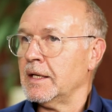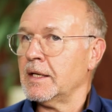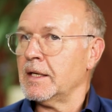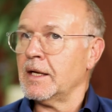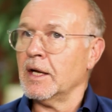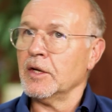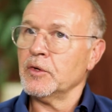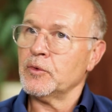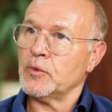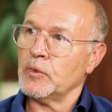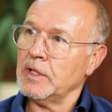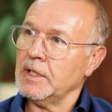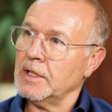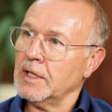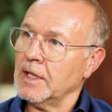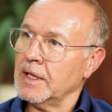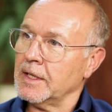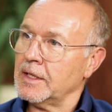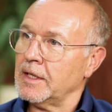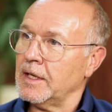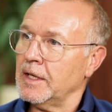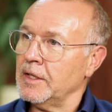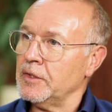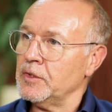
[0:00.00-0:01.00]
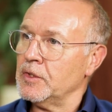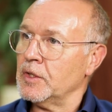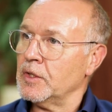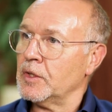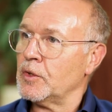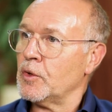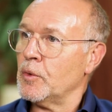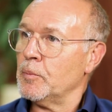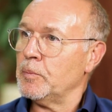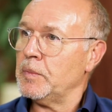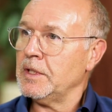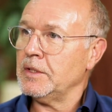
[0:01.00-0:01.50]
country like Kenya
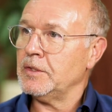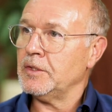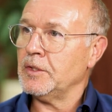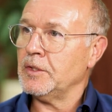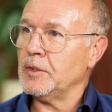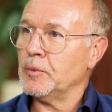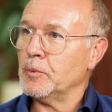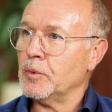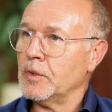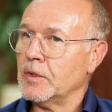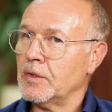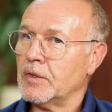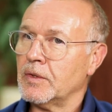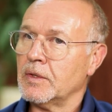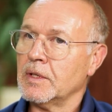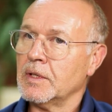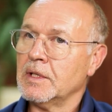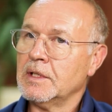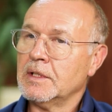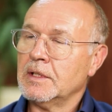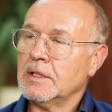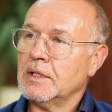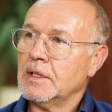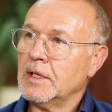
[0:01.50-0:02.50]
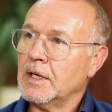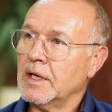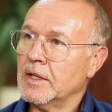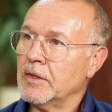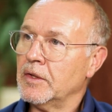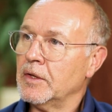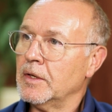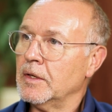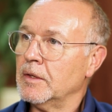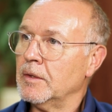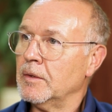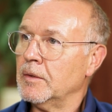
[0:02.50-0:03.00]
competing with
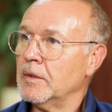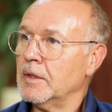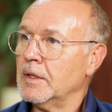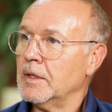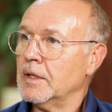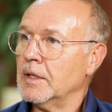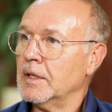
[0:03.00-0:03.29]
other